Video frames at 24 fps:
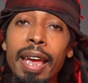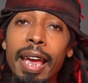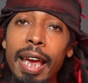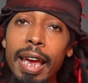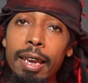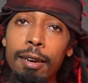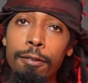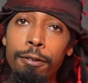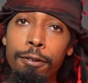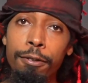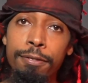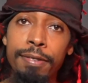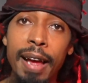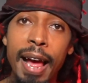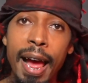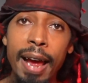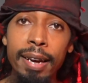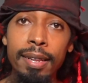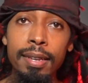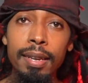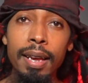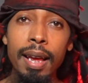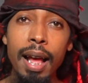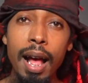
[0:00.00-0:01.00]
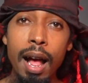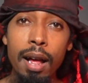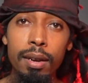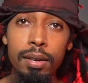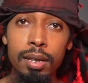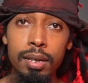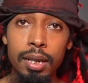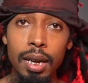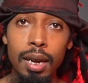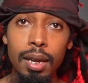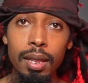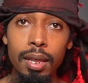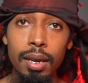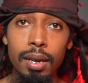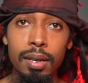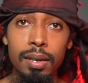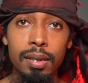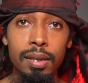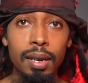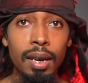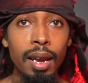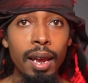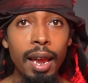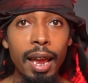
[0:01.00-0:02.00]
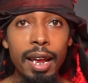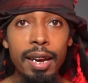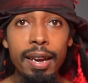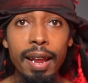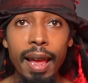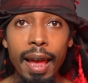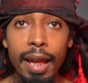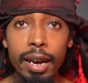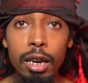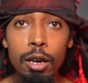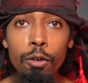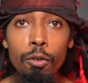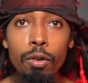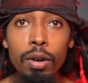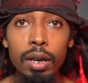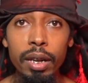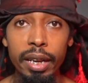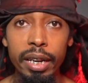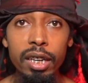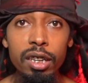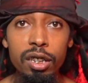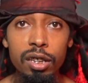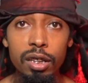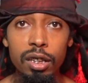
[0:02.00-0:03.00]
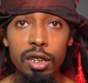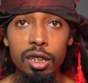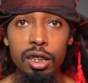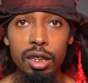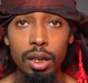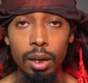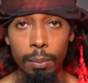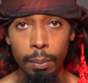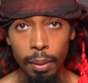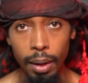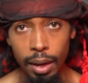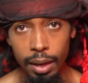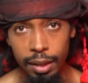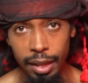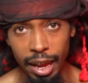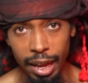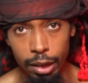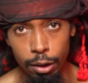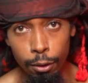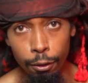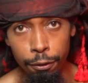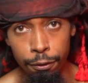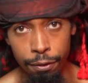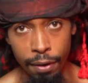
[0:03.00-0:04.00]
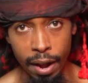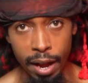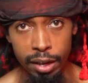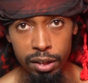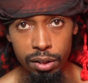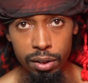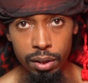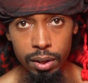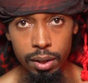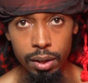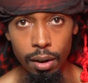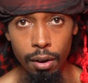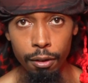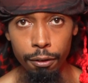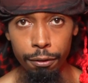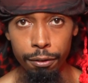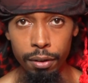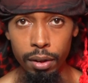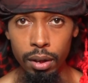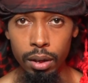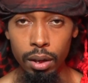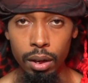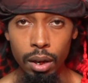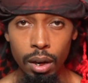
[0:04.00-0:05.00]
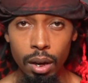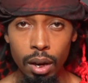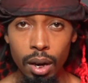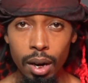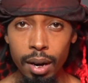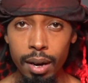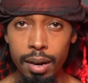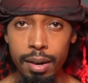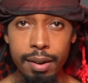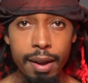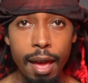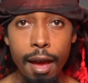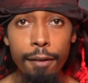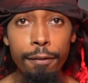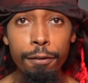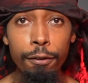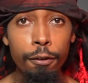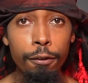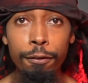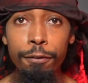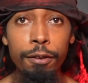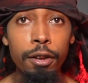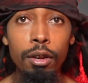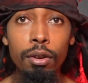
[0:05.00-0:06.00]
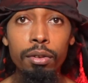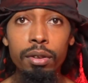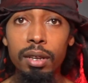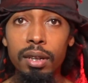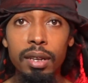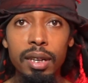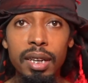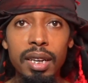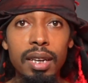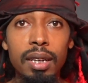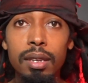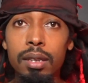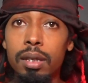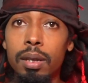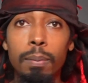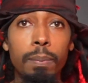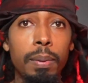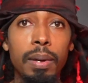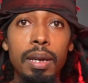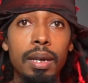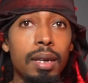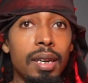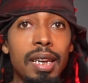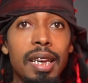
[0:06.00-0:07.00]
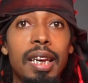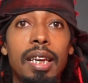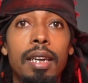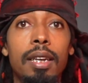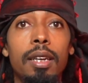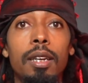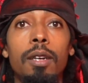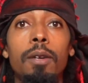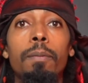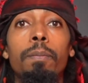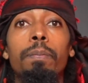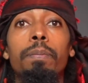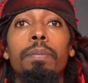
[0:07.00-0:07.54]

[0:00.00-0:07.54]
In fact, I'll say this, in any relationship that you find yourself in, never feel the need to be needed.